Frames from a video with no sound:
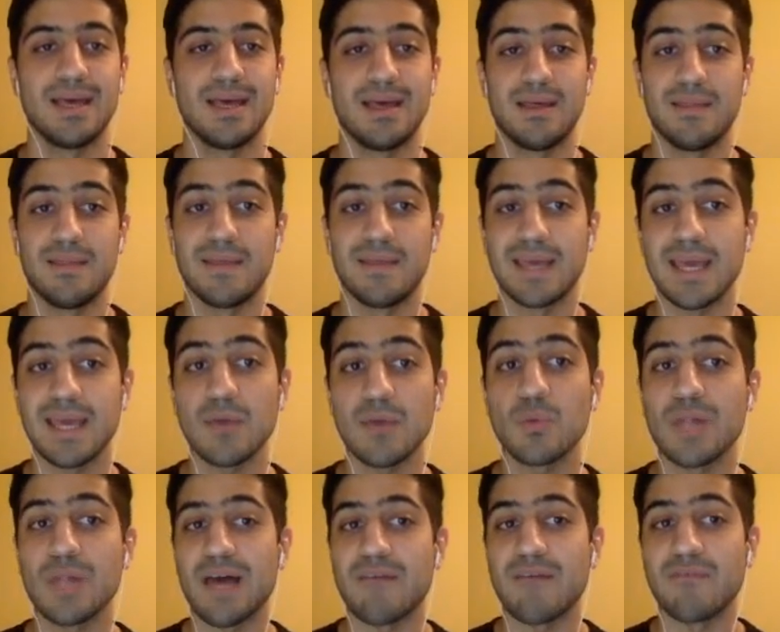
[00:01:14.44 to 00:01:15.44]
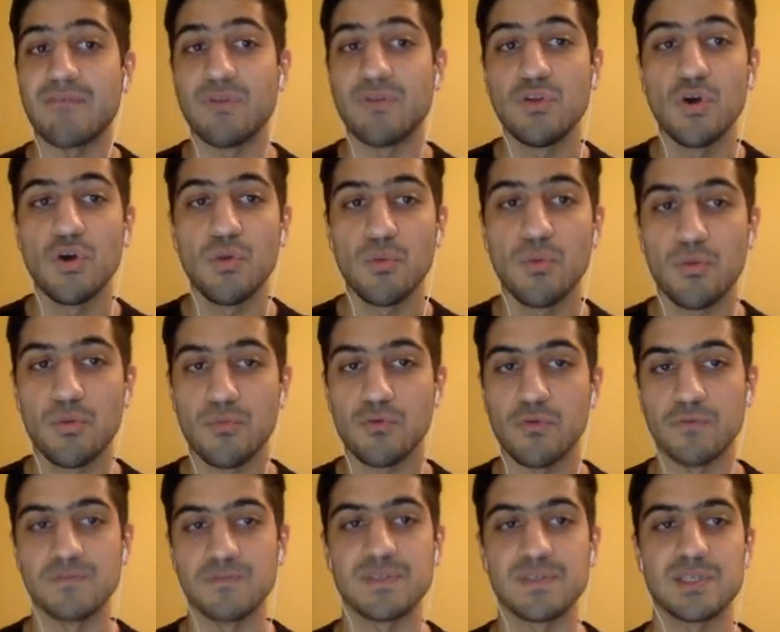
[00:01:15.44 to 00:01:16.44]
The king will have no more
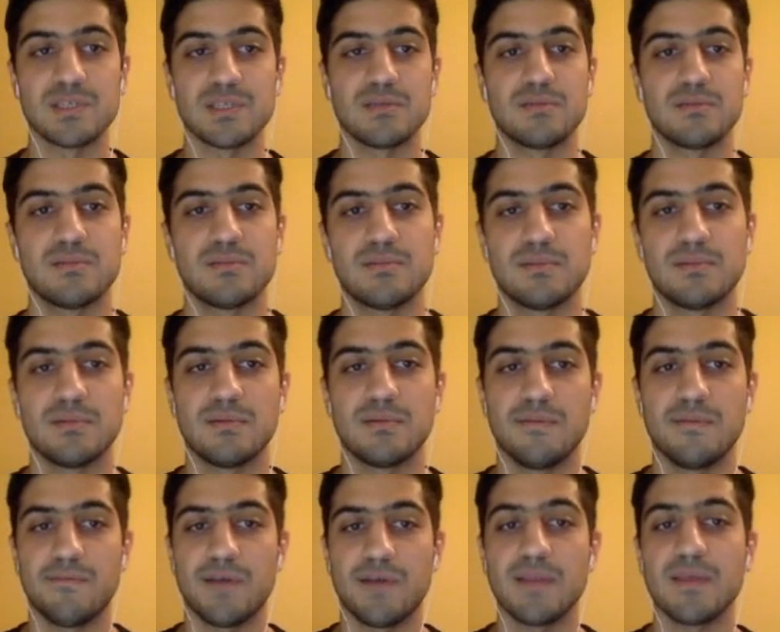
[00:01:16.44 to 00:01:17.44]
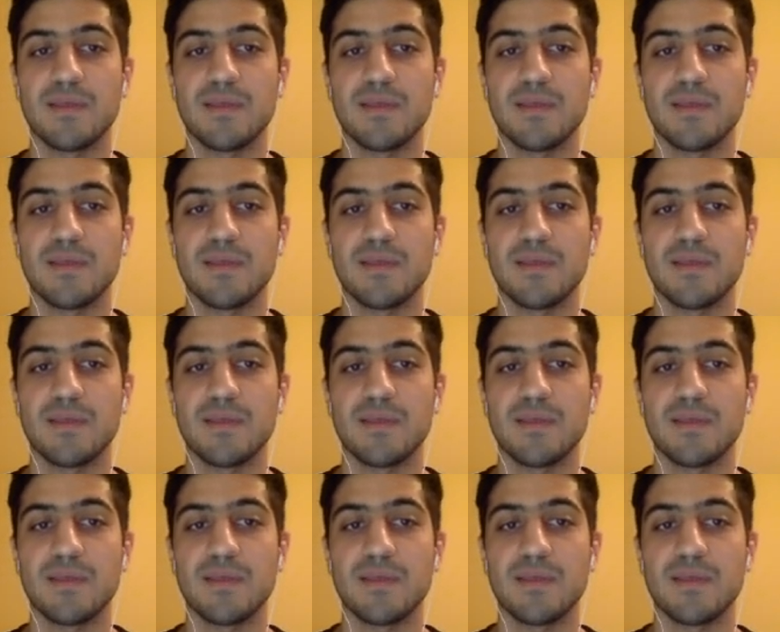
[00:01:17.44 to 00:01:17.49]
moves, right?